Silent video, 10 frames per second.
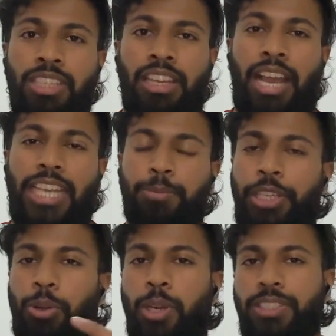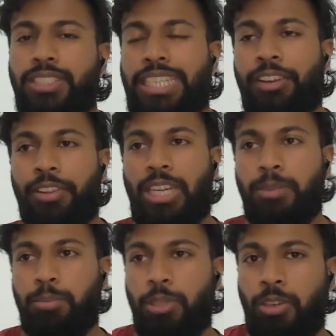Ask me any questions down in the
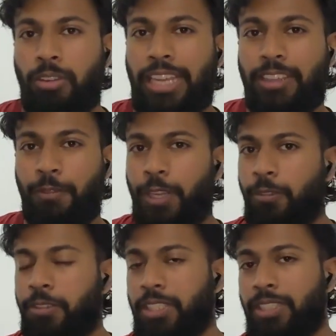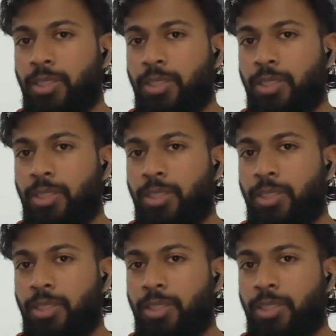comments below. Like the video if you did.